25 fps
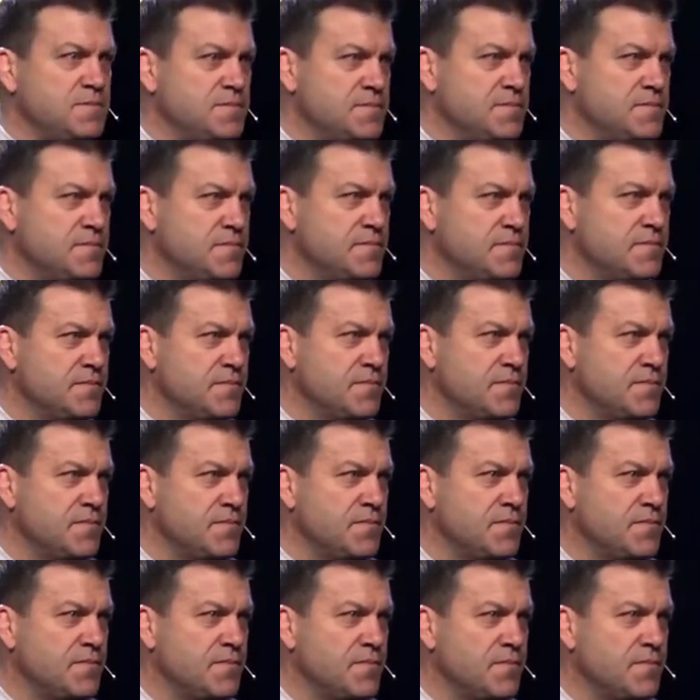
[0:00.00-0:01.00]

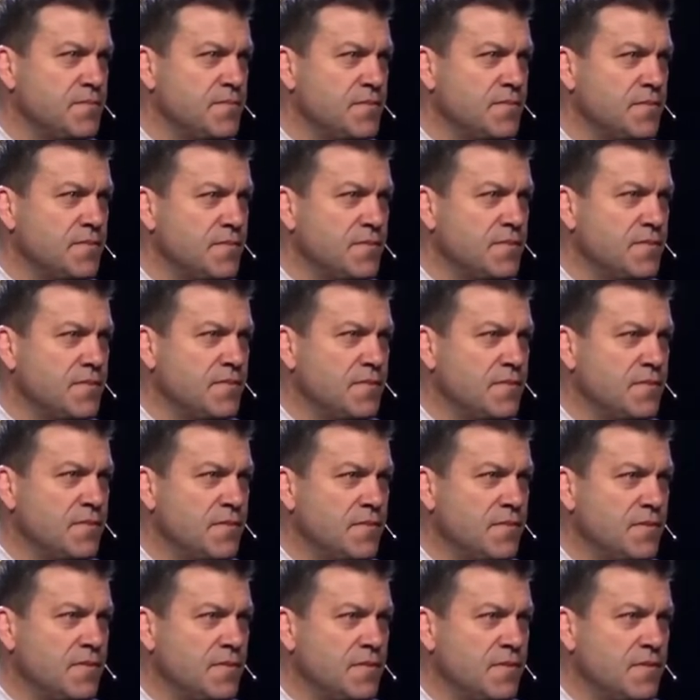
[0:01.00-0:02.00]

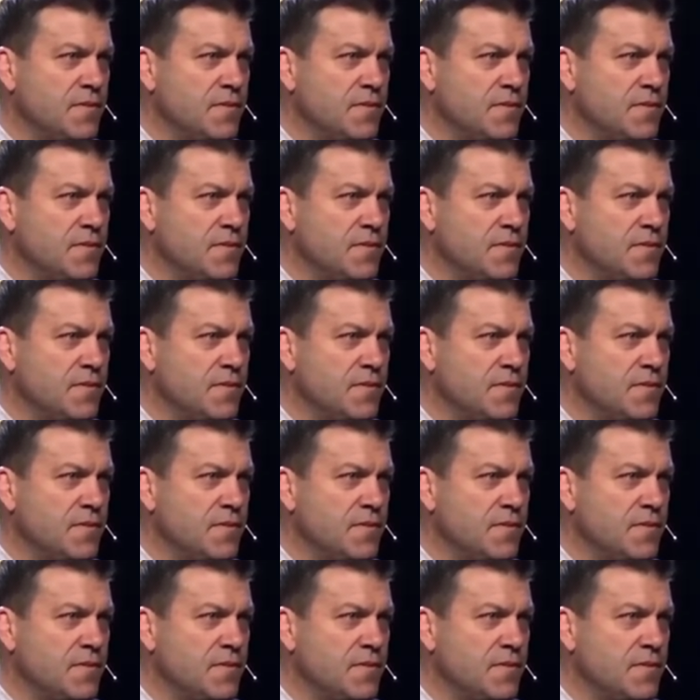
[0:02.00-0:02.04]
(no one is talking)